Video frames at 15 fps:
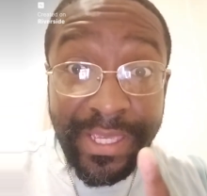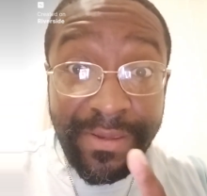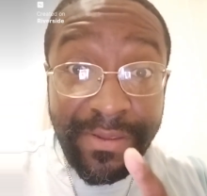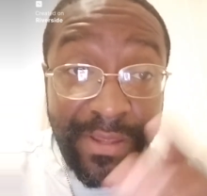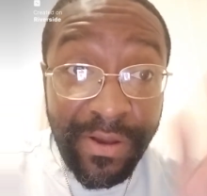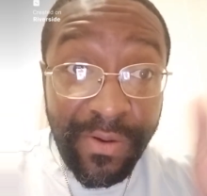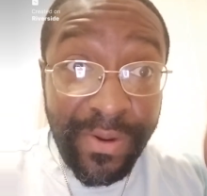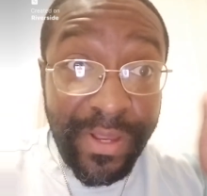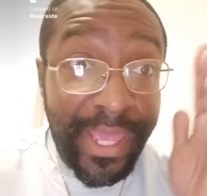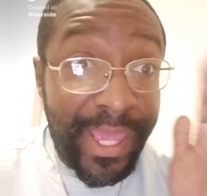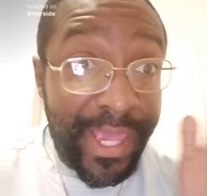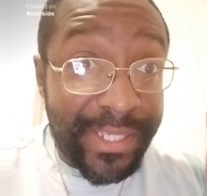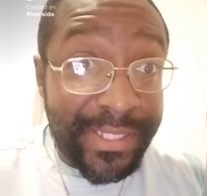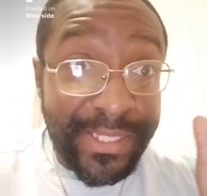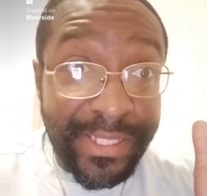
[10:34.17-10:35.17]
You know where the
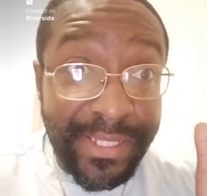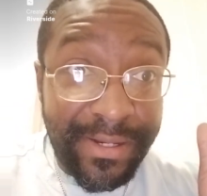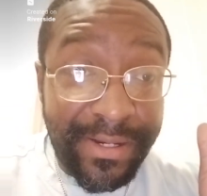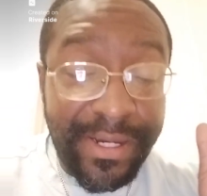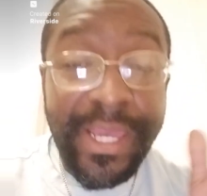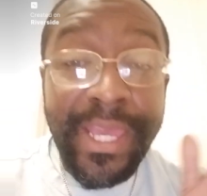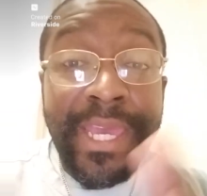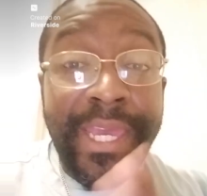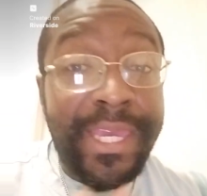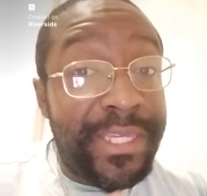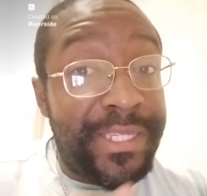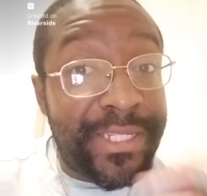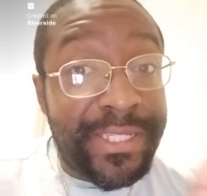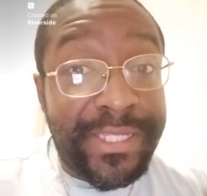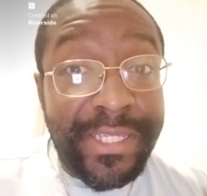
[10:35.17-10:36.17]
X's are,
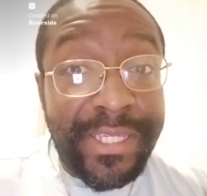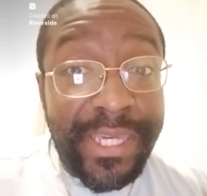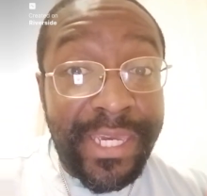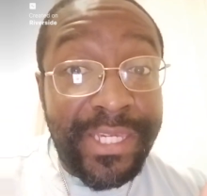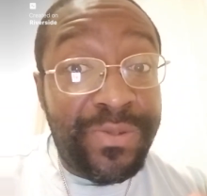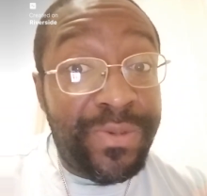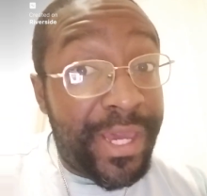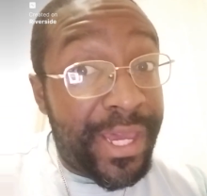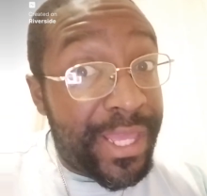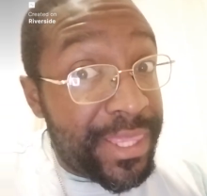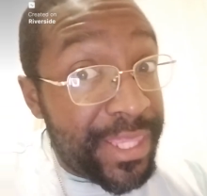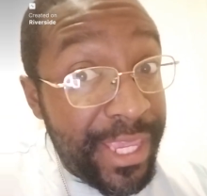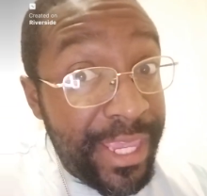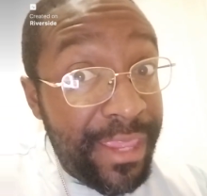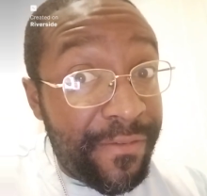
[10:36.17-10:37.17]
just in case you gotta
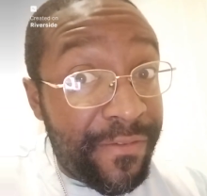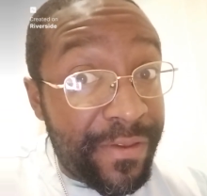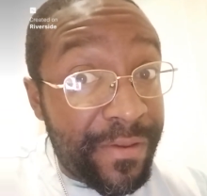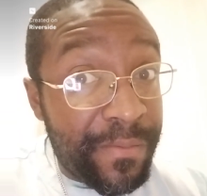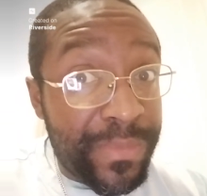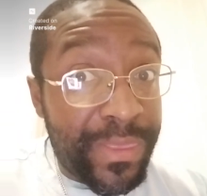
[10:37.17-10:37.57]
leave.